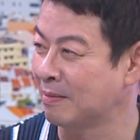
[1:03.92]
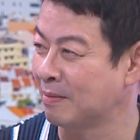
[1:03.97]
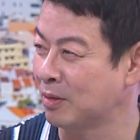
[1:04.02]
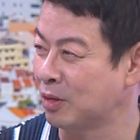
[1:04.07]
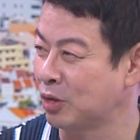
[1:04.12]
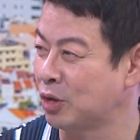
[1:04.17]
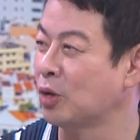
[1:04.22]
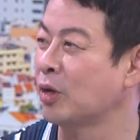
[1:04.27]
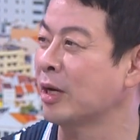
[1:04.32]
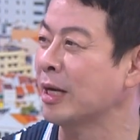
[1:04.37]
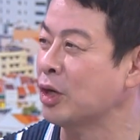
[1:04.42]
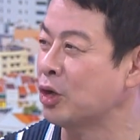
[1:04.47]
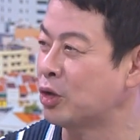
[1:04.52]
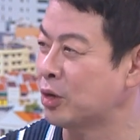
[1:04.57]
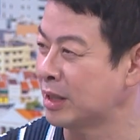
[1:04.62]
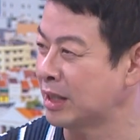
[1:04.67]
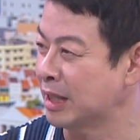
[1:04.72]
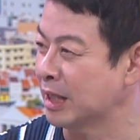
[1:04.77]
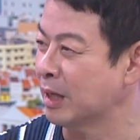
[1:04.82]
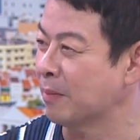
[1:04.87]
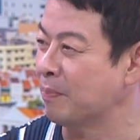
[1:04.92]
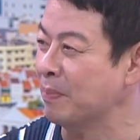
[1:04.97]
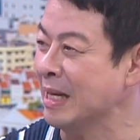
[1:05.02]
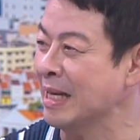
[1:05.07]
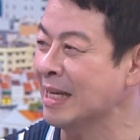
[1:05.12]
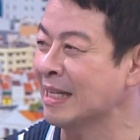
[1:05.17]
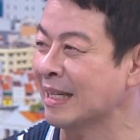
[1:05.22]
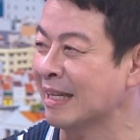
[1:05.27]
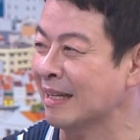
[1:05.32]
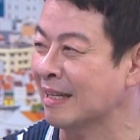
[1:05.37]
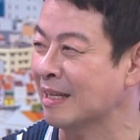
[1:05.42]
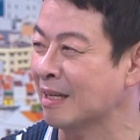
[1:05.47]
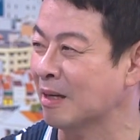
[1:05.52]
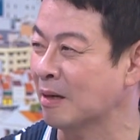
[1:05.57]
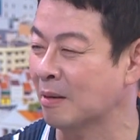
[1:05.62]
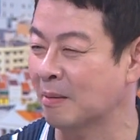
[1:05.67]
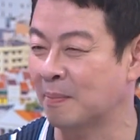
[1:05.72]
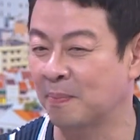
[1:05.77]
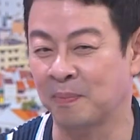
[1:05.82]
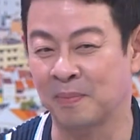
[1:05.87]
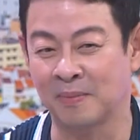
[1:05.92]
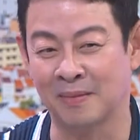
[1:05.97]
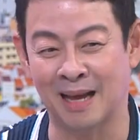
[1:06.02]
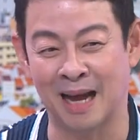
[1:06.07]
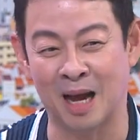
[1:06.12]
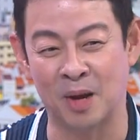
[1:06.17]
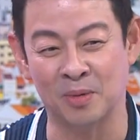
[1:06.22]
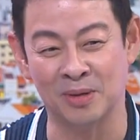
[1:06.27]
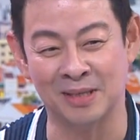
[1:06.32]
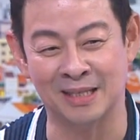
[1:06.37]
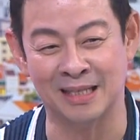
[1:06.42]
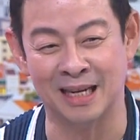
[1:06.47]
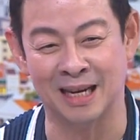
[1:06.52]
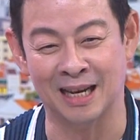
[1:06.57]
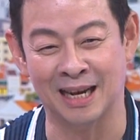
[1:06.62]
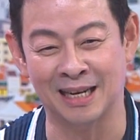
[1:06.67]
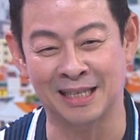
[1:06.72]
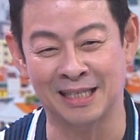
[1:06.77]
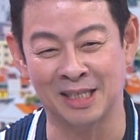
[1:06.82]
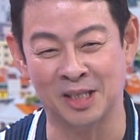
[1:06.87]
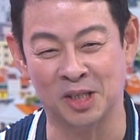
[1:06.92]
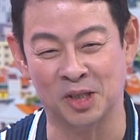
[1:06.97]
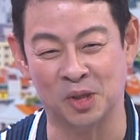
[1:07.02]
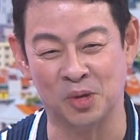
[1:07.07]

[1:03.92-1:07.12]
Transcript: took interest in the piece, and I was delighted